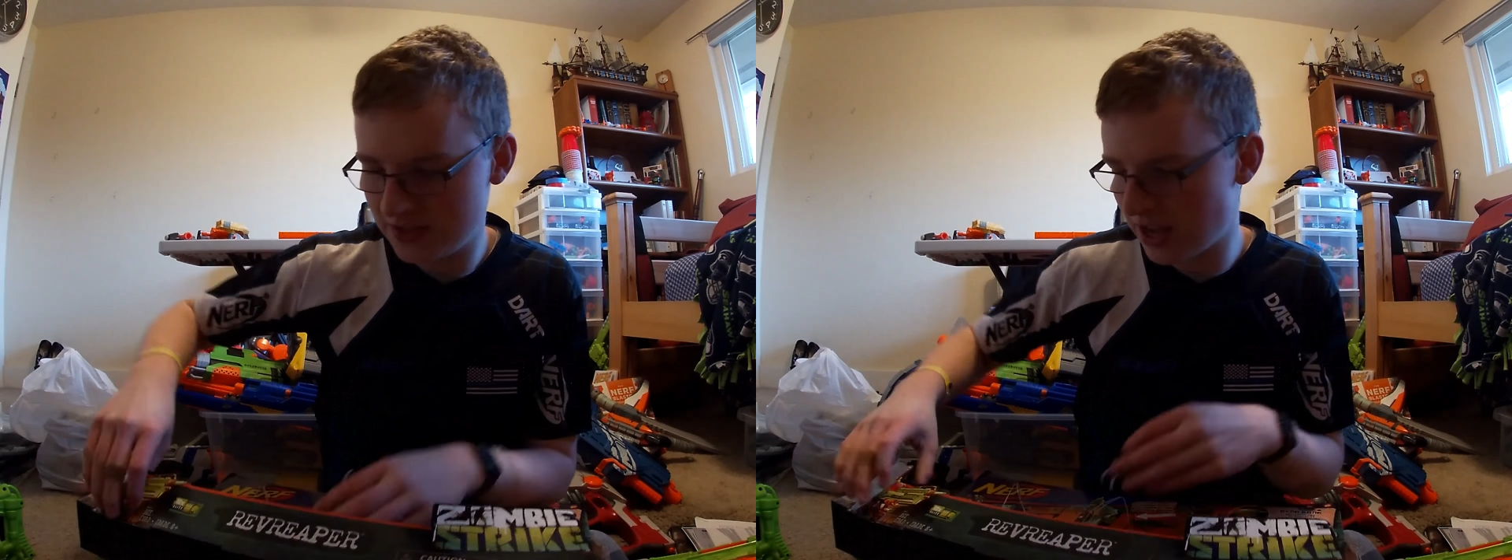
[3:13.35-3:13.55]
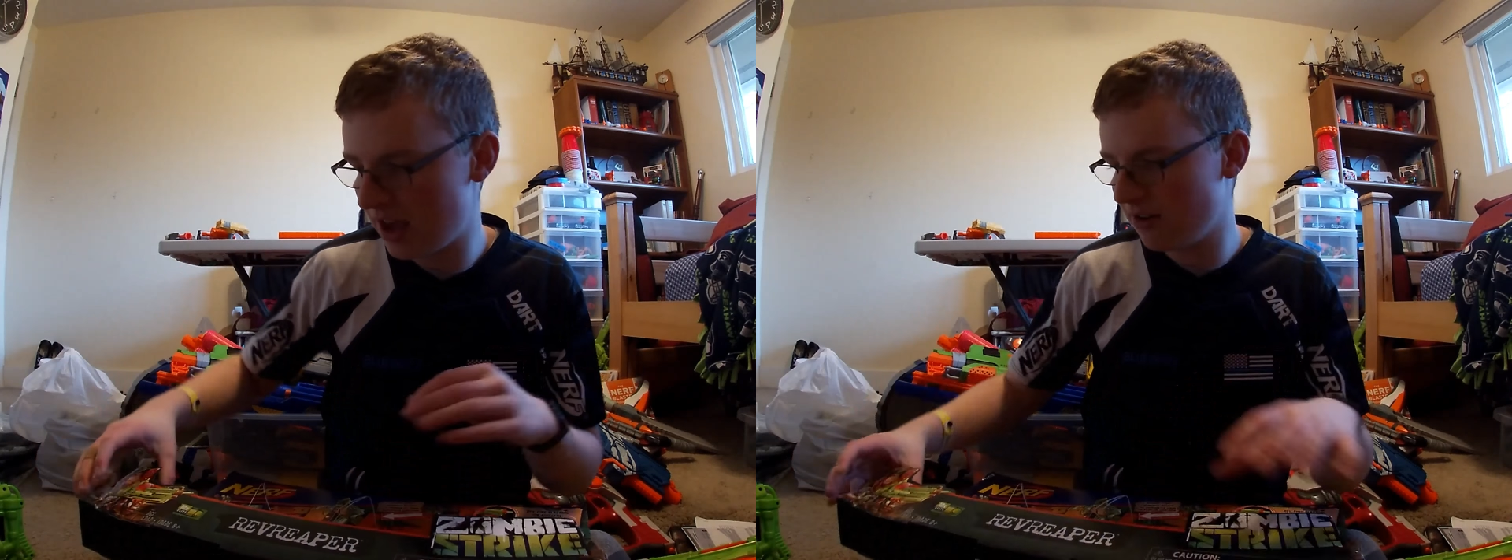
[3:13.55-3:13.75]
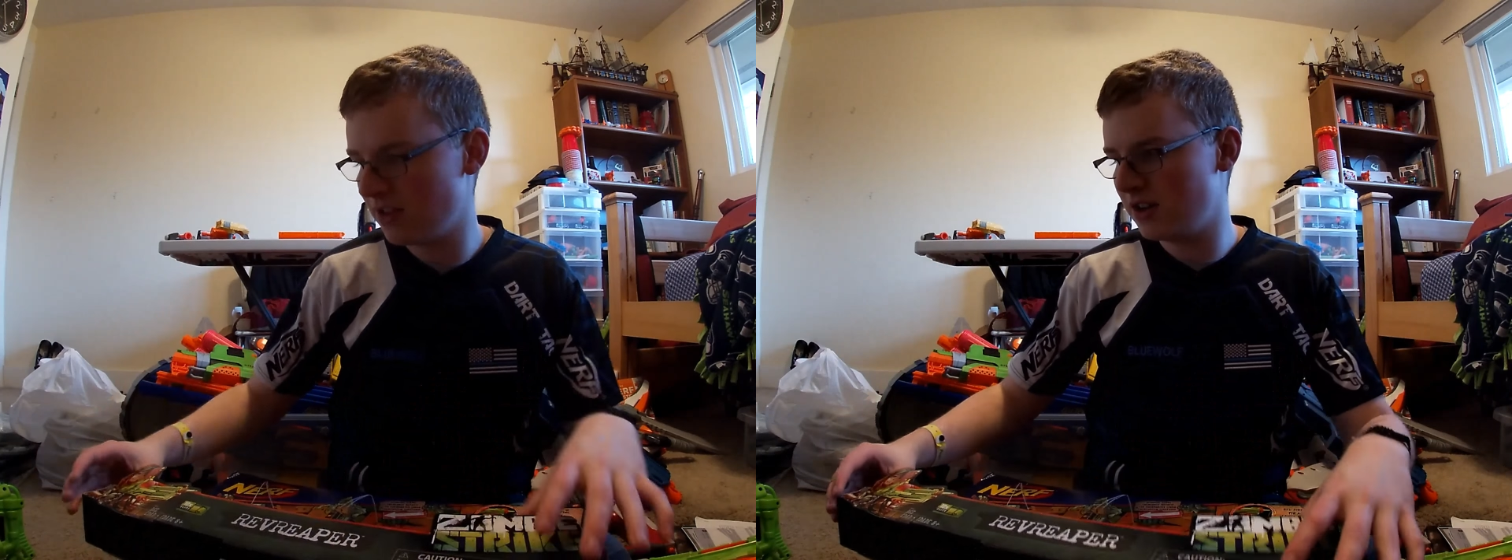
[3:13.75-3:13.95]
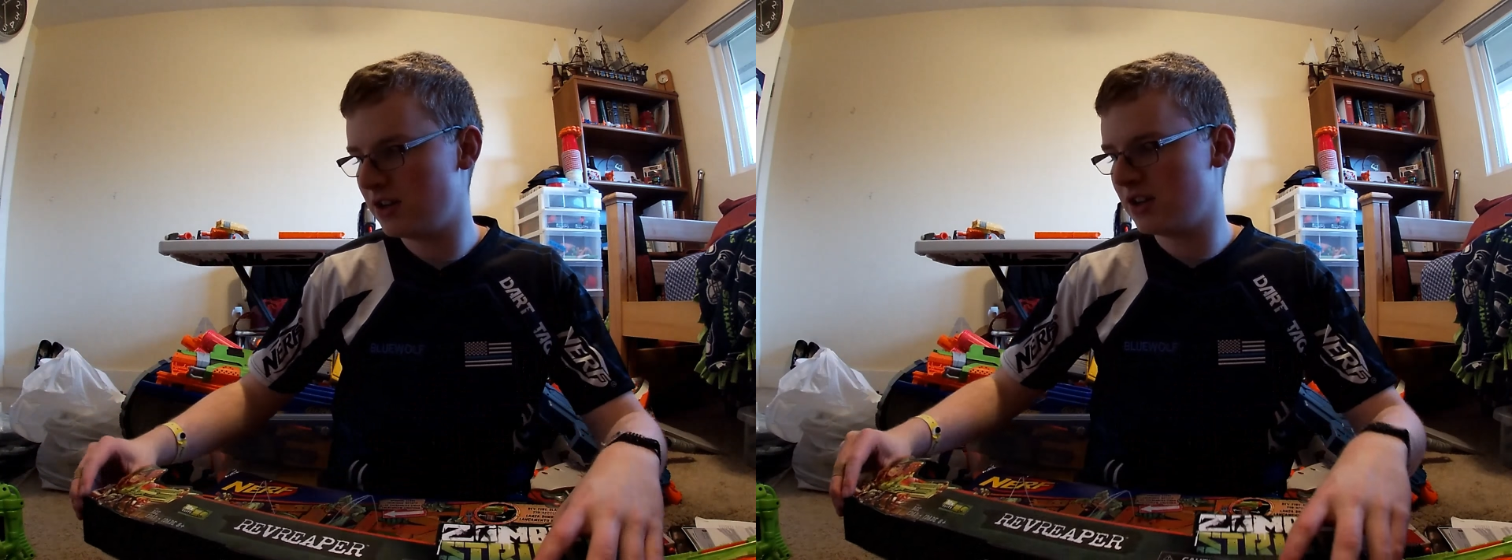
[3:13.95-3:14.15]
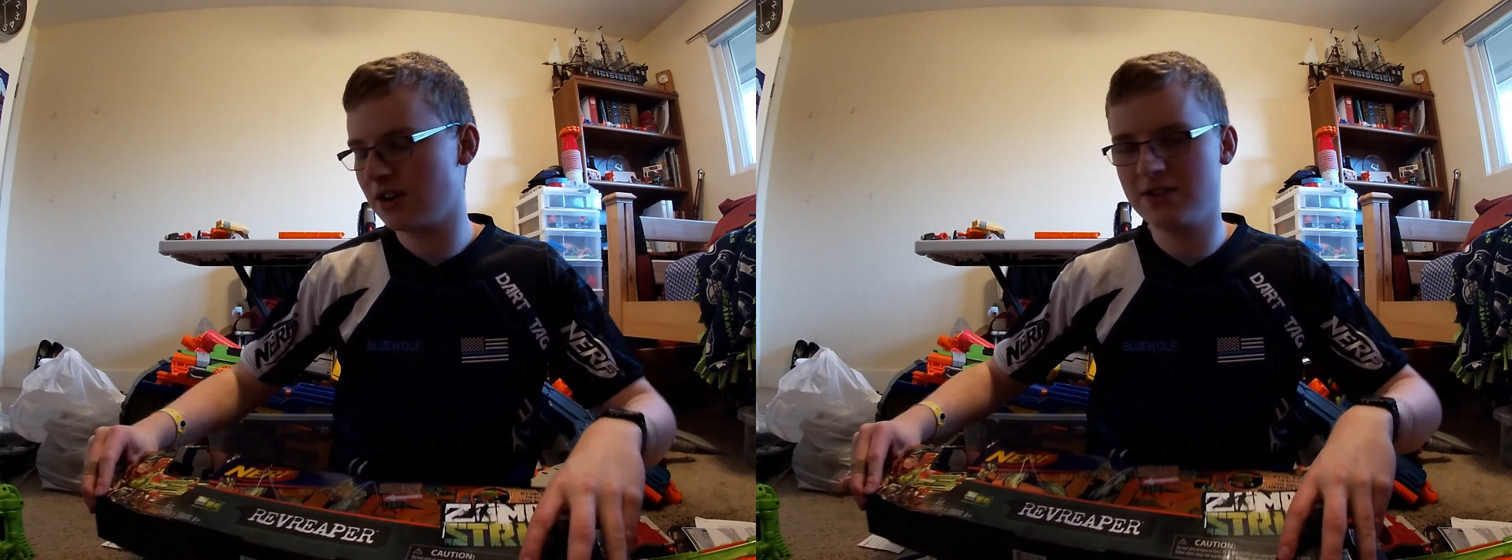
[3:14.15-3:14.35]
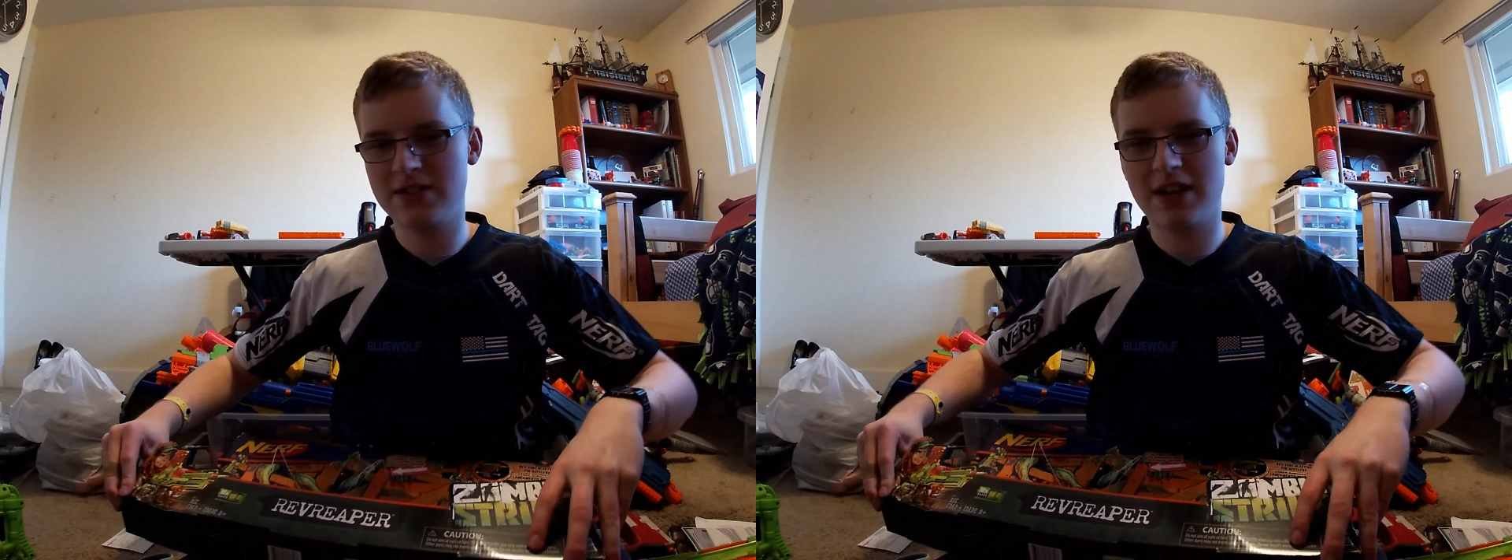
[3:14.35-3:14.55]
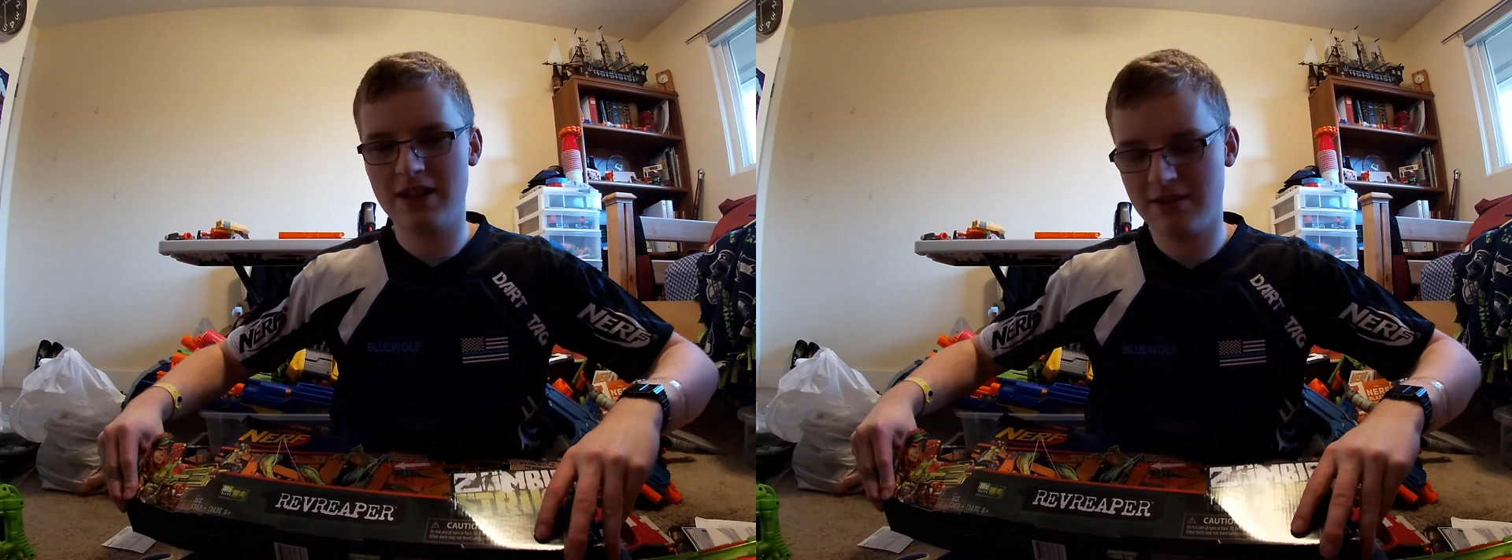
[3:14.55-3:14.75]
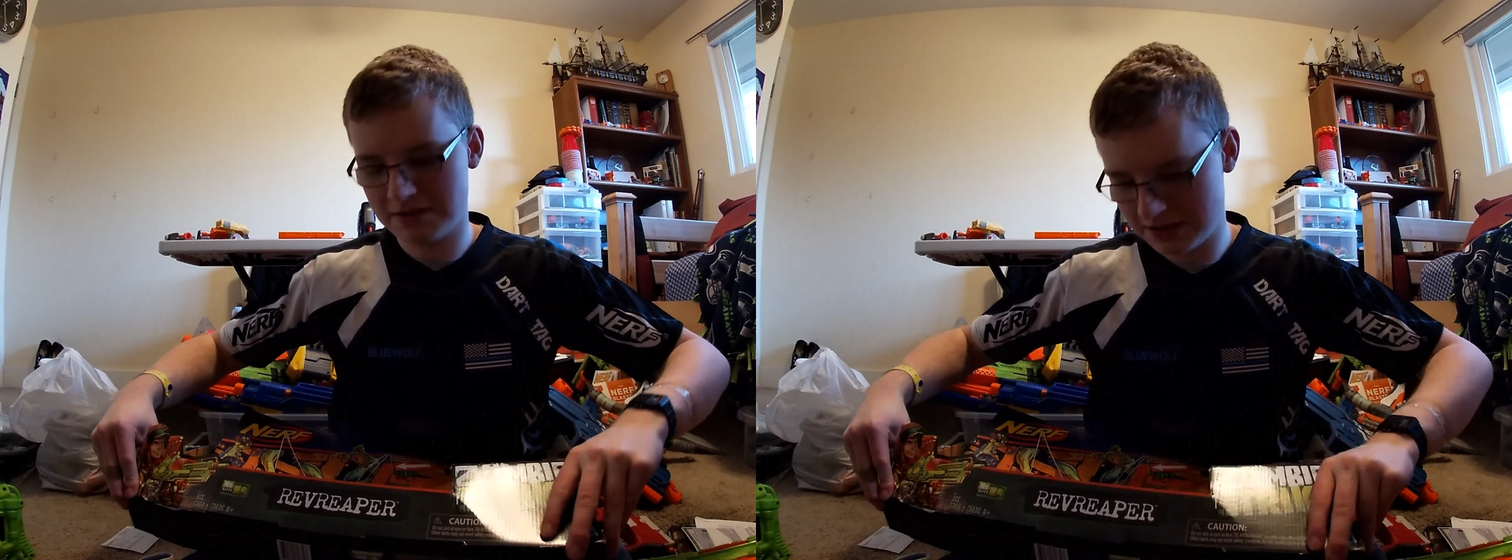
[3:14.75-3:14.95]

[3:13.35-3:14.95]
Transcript: tear the darts out of their